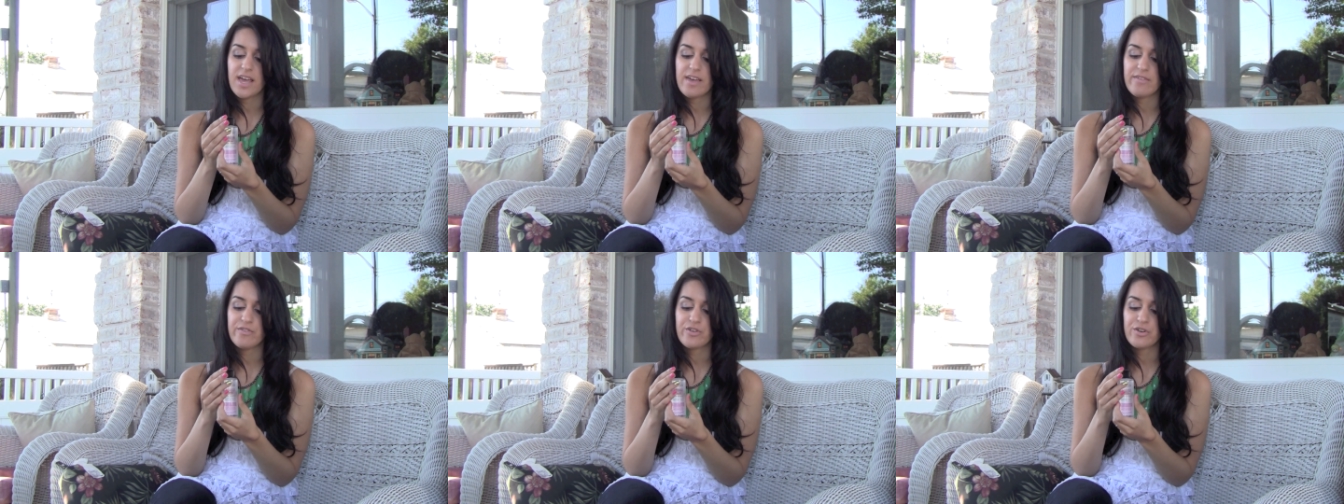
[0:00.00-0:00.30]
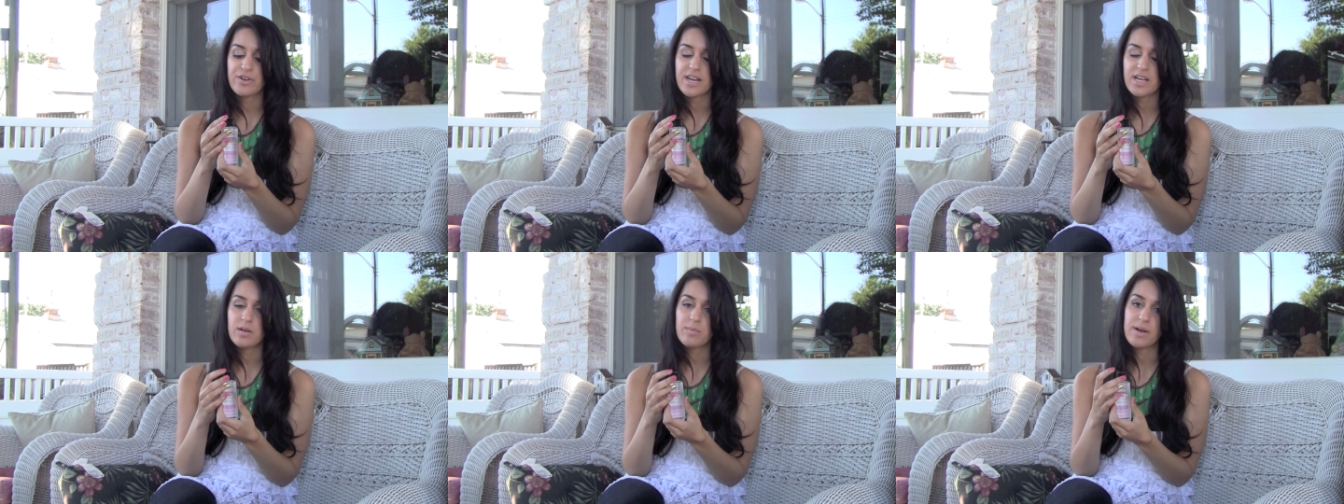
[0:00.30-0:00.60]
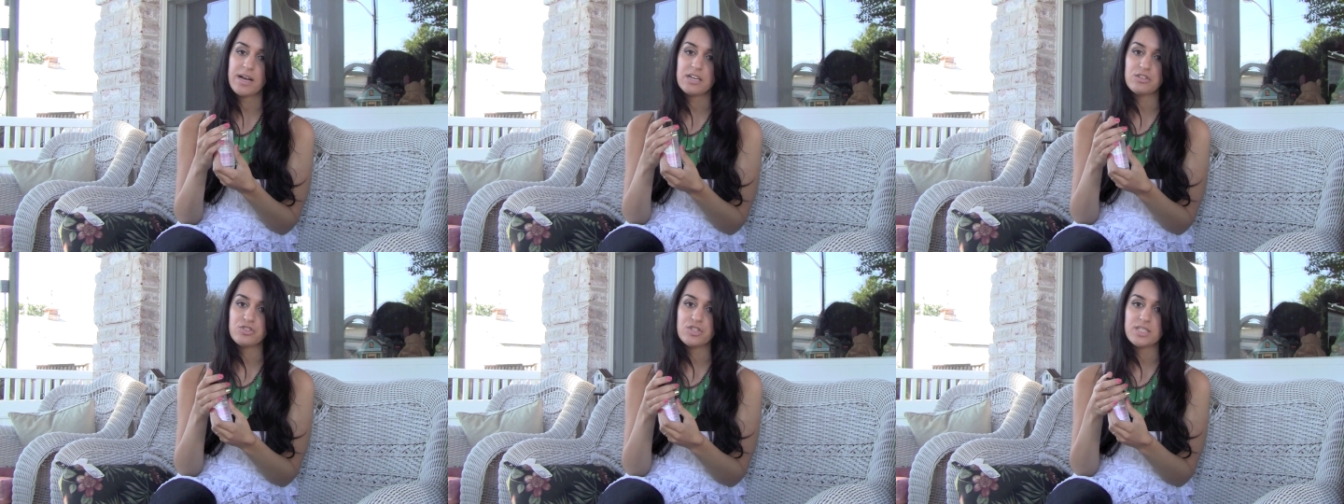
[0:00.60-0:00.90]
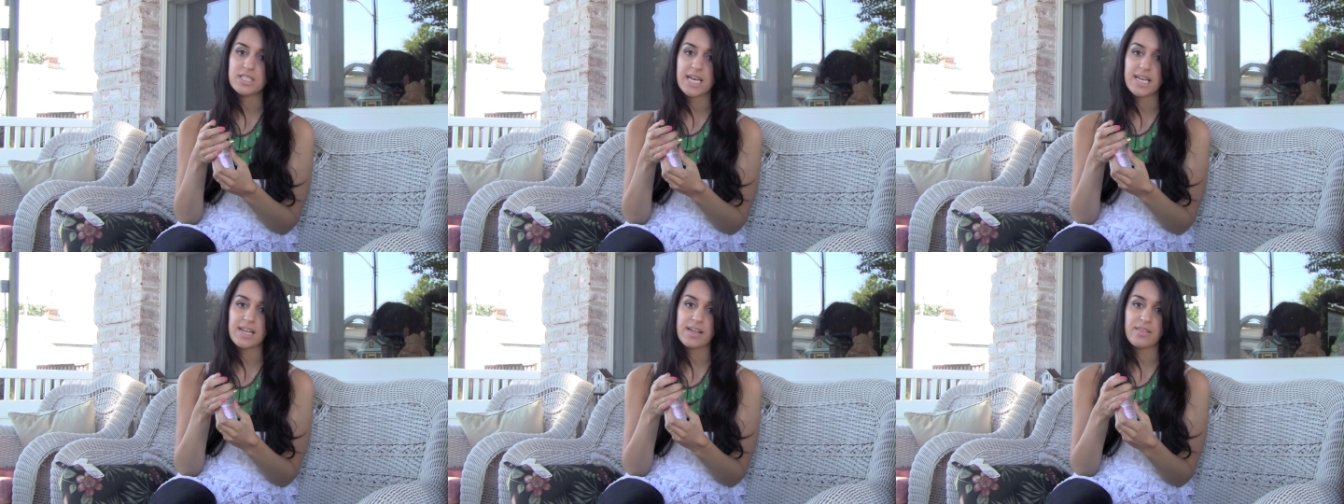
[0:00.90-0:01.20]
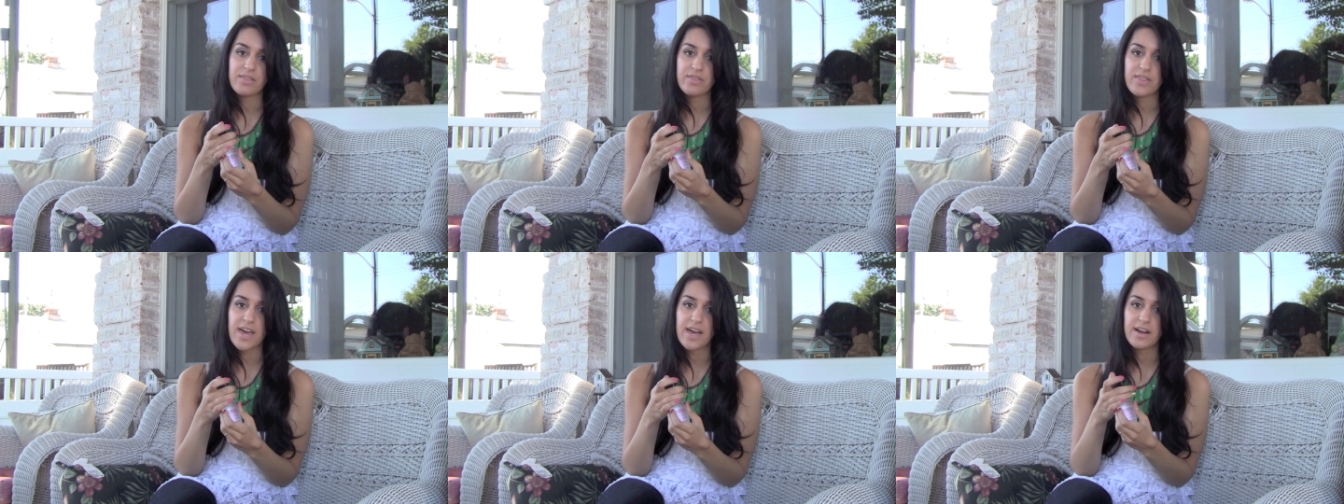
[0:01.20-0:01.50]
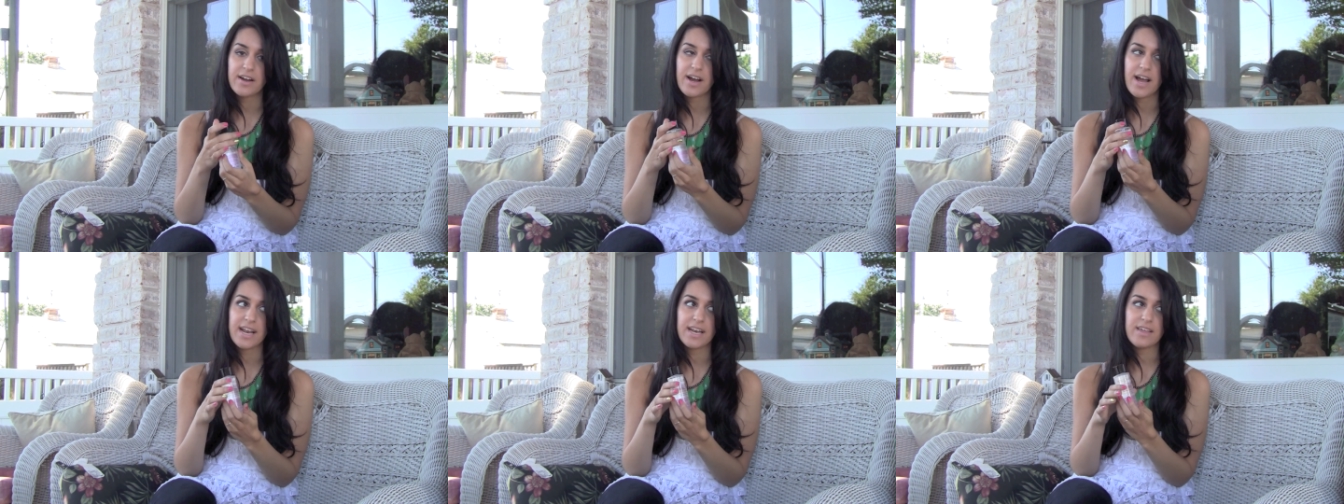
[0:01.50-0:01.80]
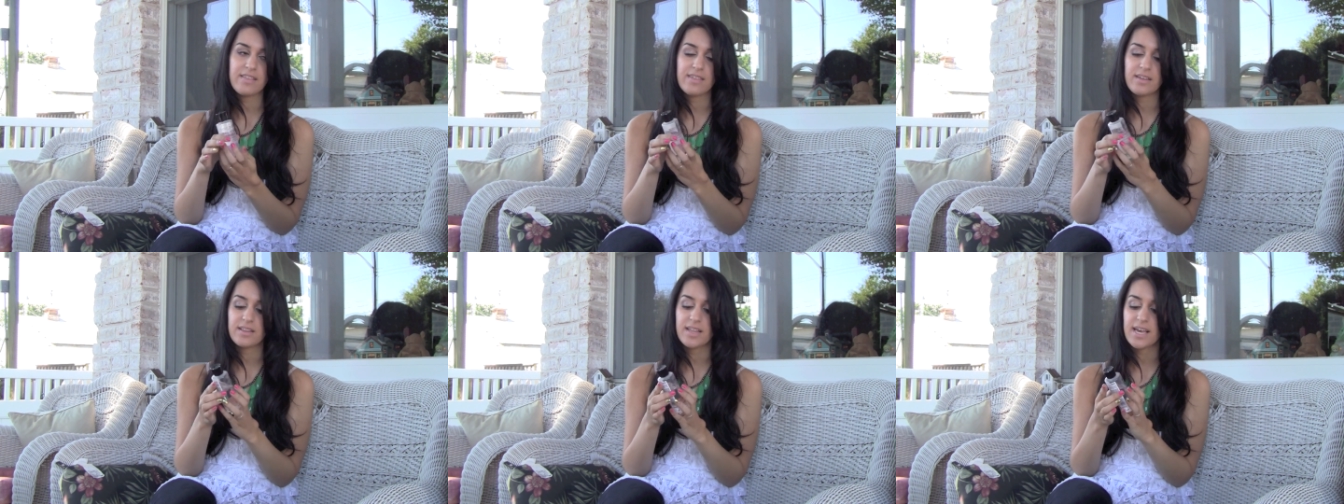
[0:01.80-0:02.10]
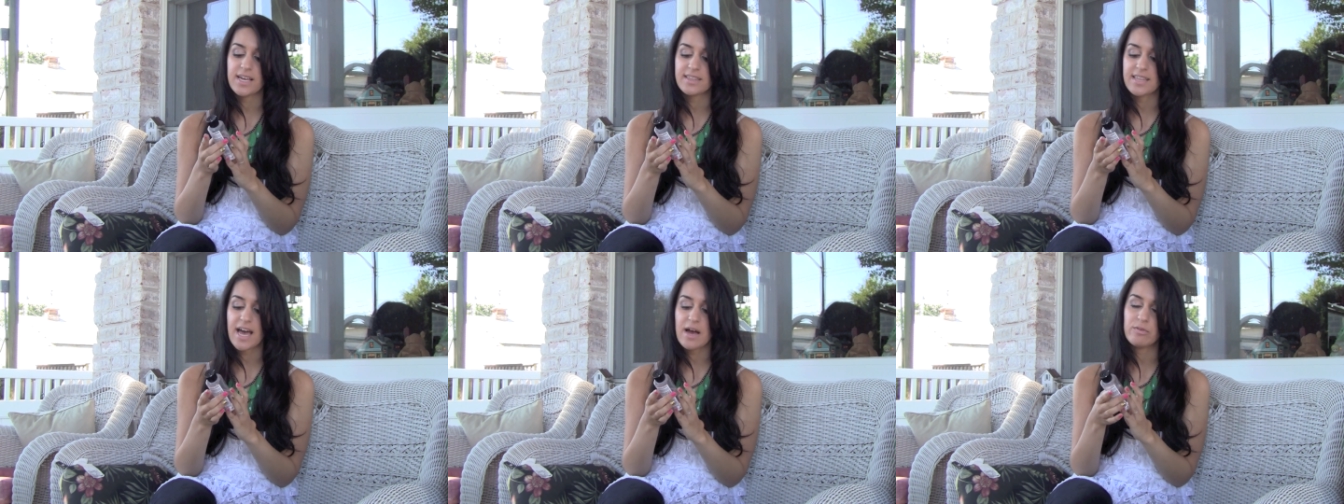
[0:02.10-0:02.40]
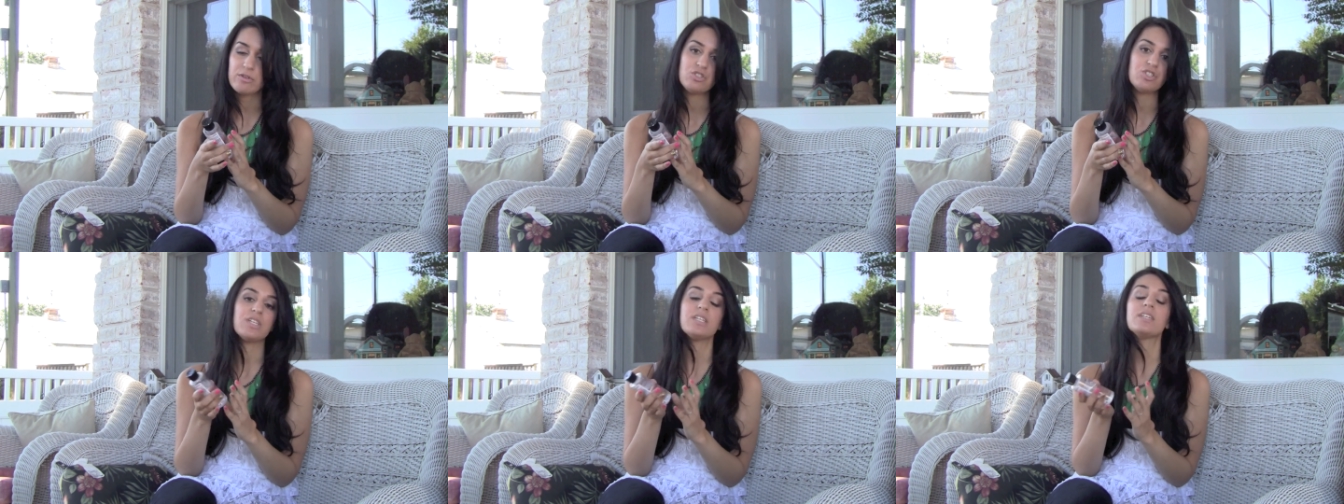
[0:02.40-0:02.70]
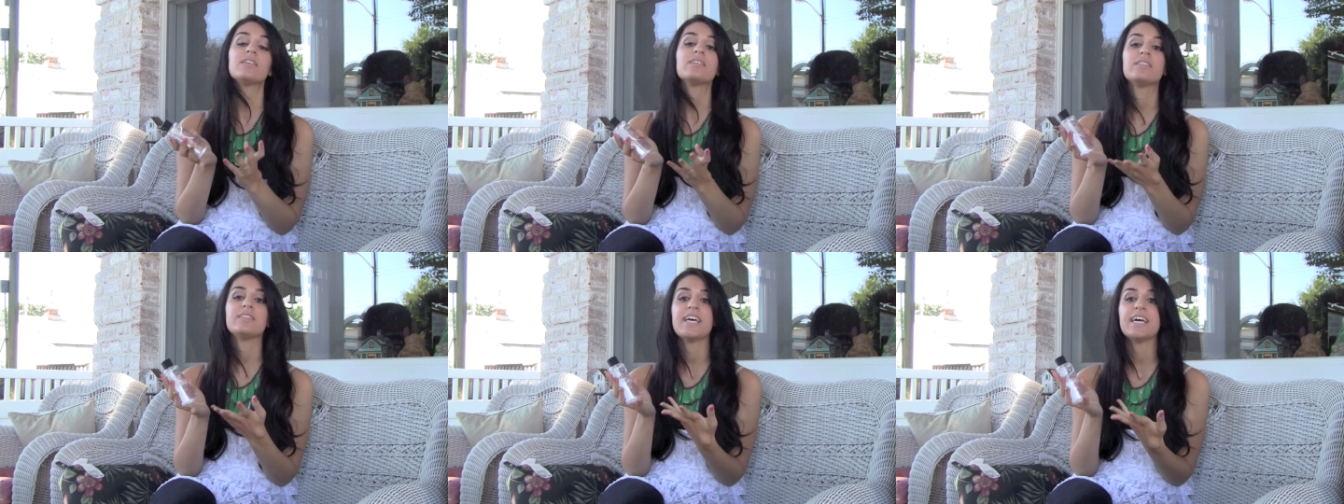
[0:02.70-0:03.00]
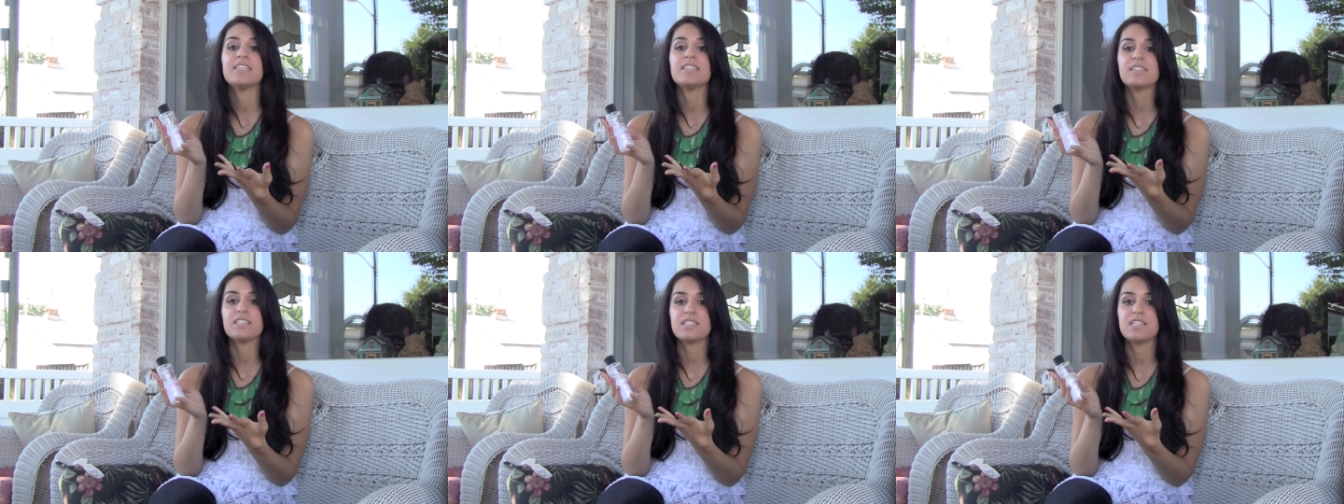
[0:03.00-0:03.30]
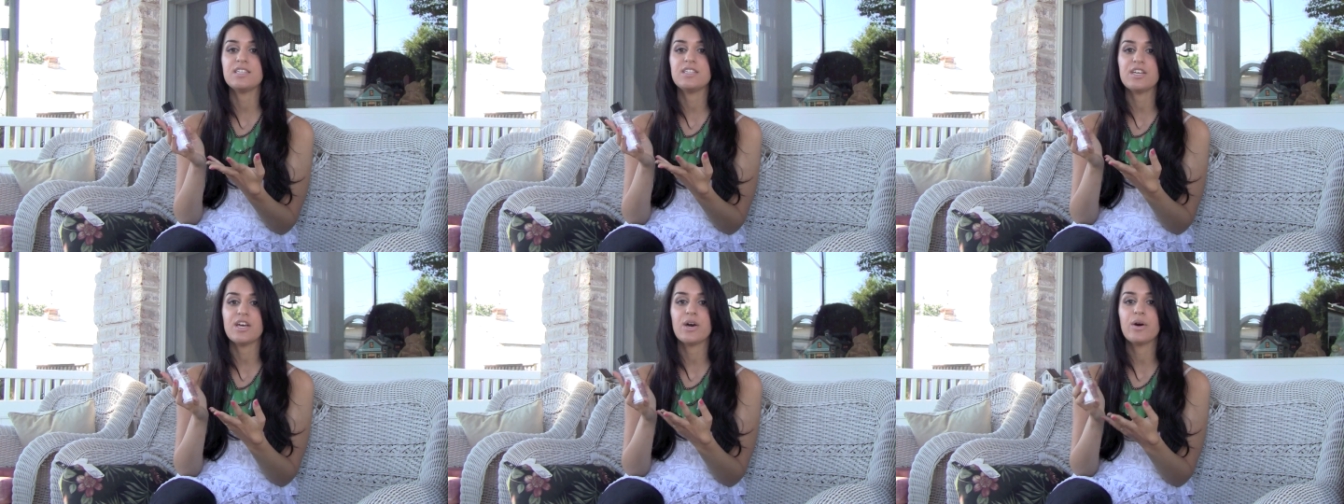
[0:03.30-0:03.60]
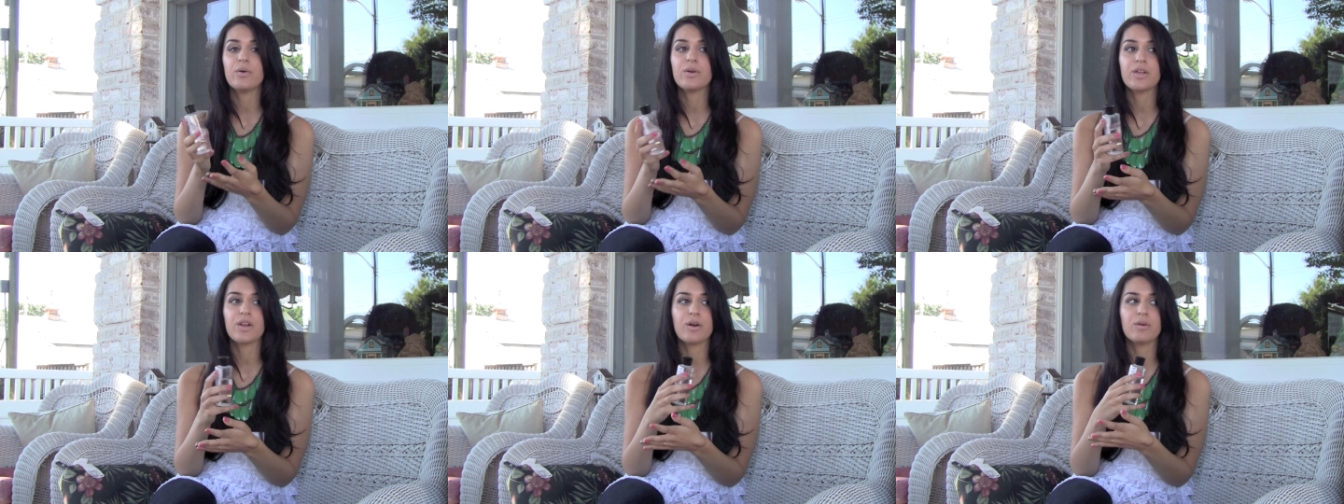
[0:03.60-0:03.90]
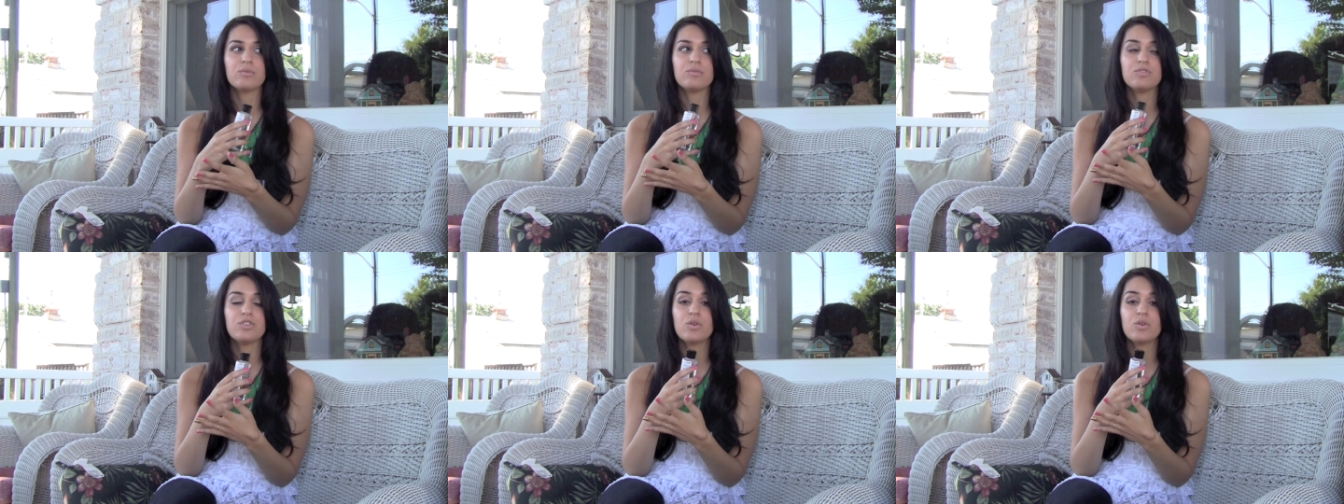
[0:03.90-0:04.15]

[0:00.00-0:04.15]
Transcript: if your nail polish is getting thick or anything like that, which it tends to do, you know,